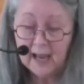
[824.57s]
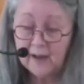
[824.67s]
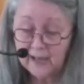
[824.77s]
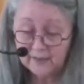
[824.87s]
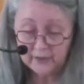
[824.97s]

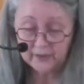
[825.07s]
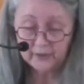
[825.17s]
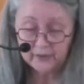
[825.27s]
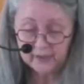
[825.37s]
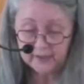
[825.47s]
how has
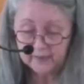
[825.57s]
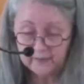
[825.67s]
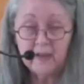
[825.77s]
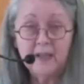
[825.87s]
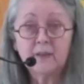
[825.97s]
UUG as a
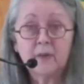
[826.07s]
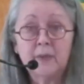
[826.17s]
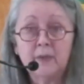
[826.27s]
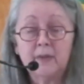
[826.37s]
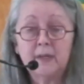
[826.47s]
faith
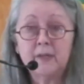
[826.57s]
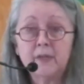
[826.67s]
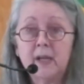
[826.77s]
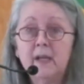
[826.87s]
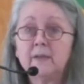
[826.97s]
community
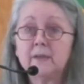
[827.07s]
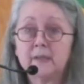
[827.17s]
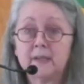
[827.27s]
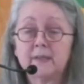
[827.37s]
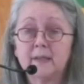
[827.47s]
changed
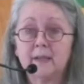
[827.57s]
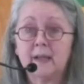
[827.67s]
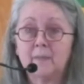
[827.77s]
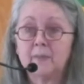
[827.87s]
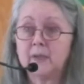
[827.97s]
since the
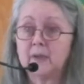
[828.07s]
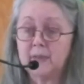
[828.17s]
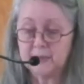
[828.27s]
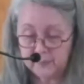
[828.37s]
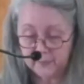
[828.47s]
adoption
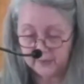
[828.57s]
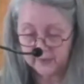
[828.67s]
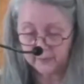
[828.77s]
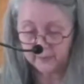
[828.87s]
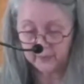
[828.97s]
of this
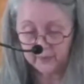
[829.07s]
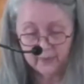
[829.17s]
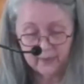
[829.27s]
principle?